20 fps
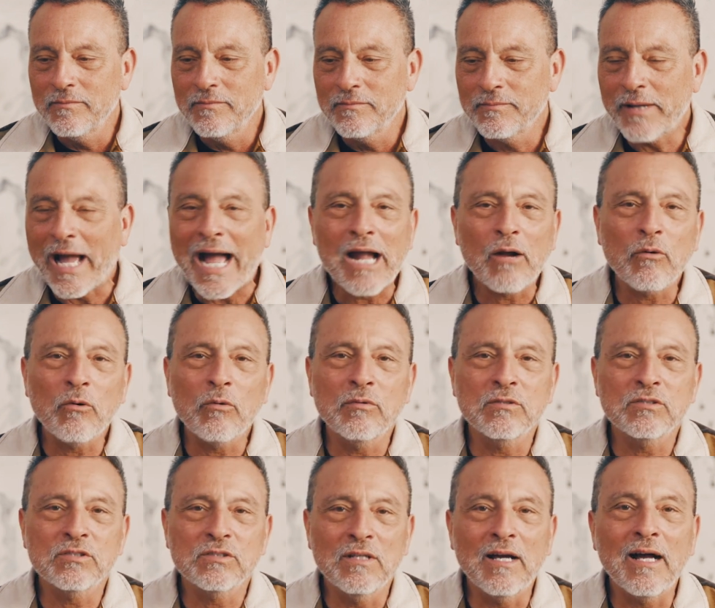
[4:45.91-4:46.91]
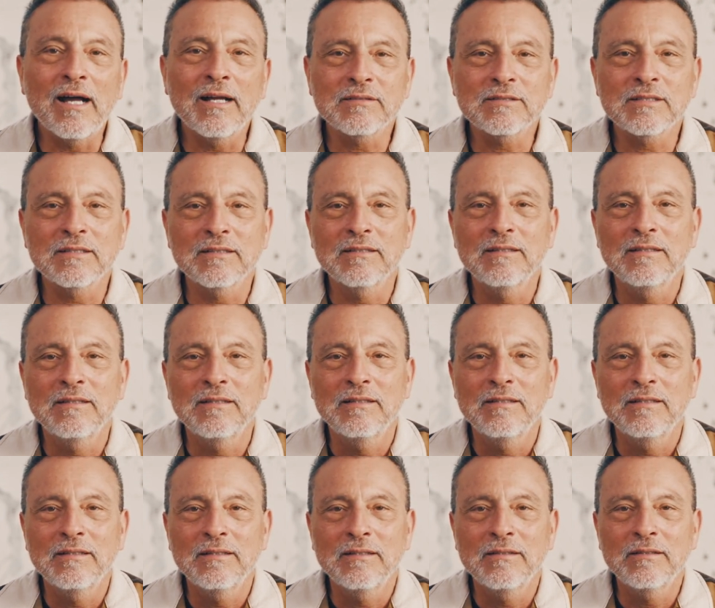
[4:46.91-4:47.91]
power was not
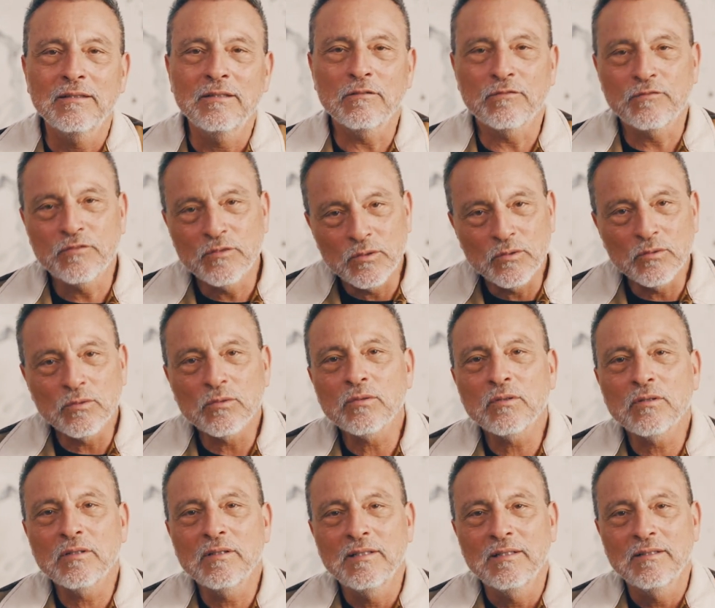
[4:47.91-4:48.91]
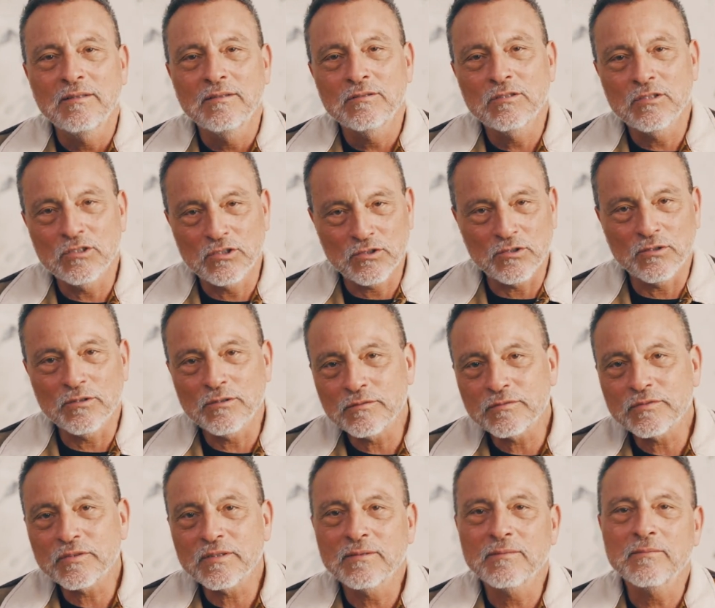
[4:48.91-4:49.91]
the fuel to serve.
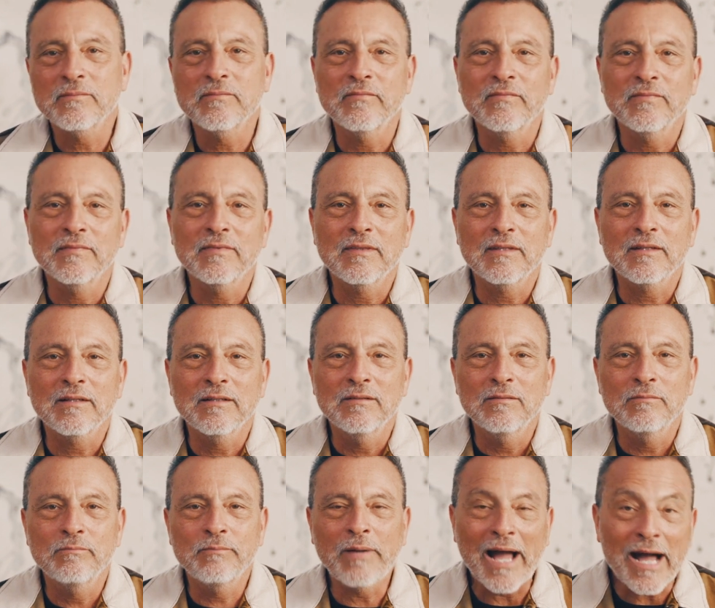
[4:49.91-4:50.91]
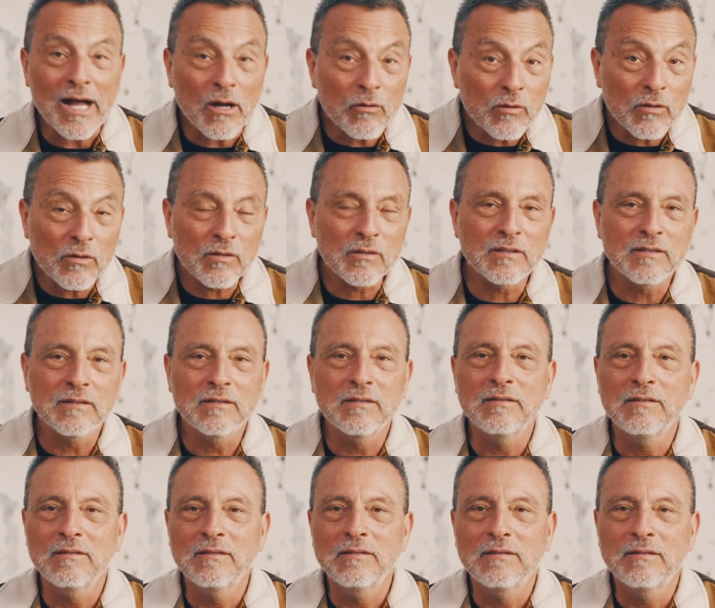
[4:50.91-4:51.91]
Power
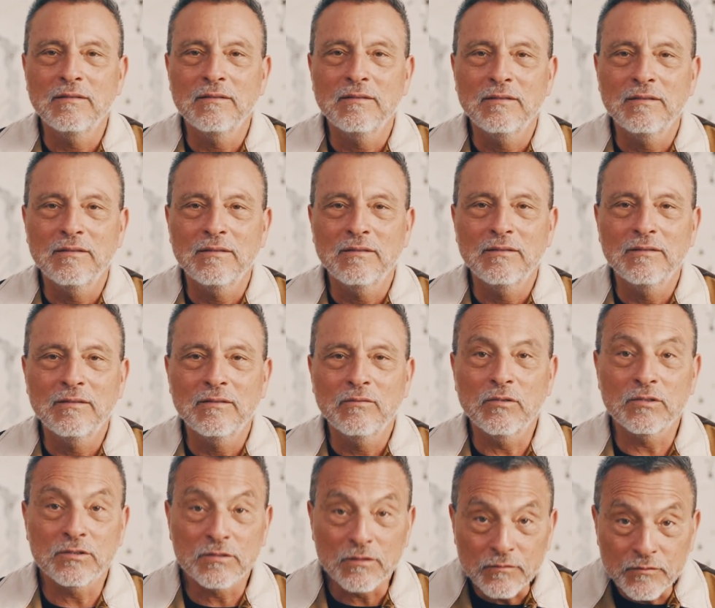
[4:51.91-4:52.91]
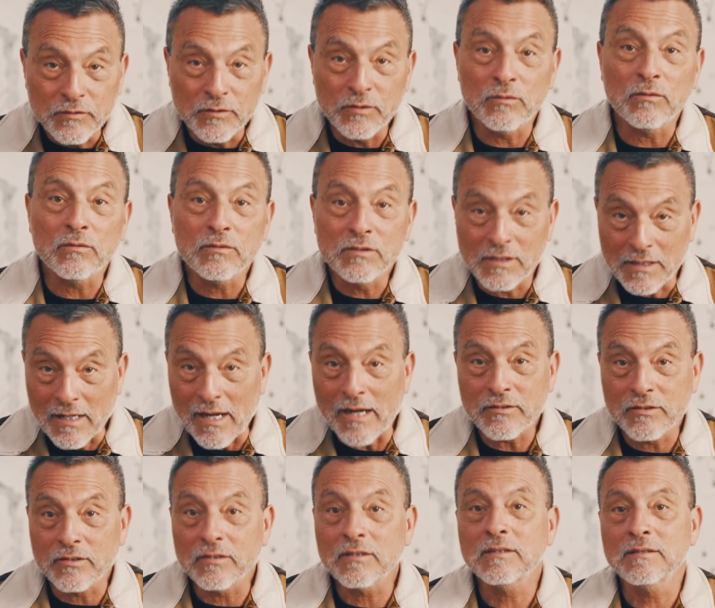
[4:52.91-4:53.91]
was the fuel to
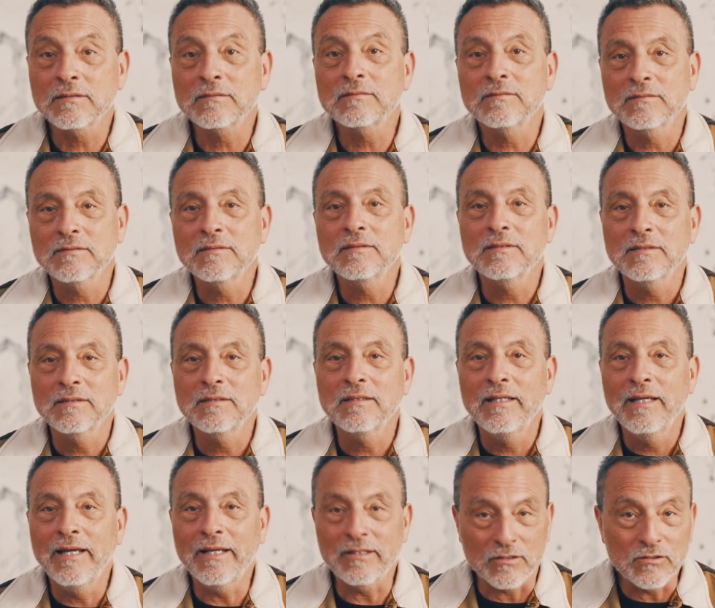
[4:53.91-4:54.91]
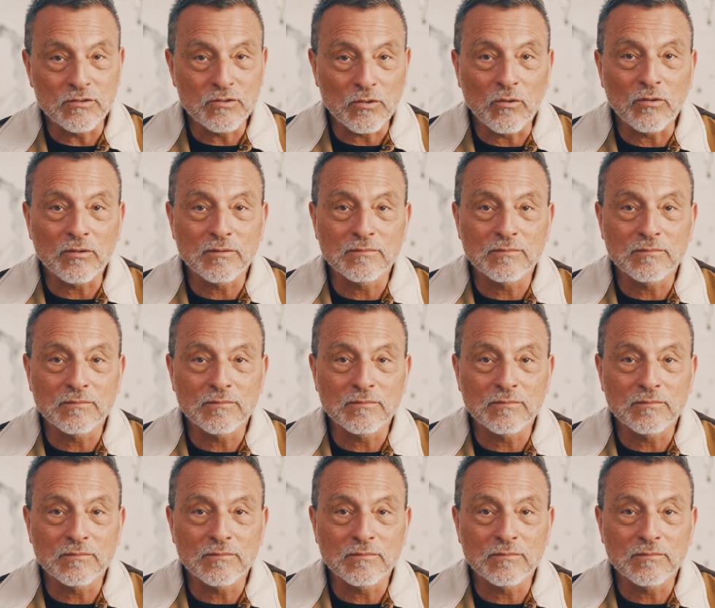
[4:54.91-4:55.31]
conquer and control.